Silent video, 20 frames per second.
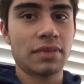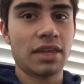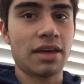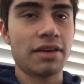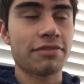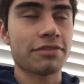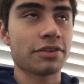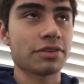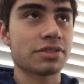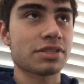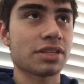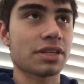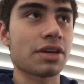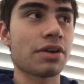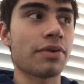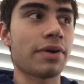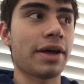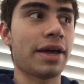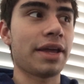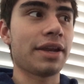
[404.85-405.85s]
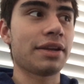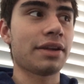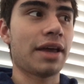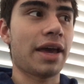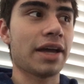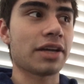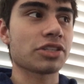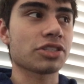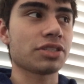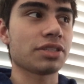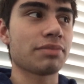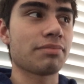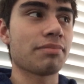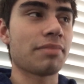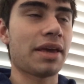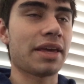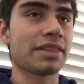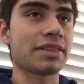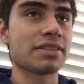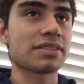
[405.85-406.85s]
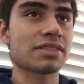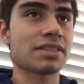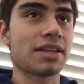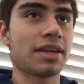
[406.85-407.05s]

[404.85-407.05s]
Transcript: effort to go ahead and actually make this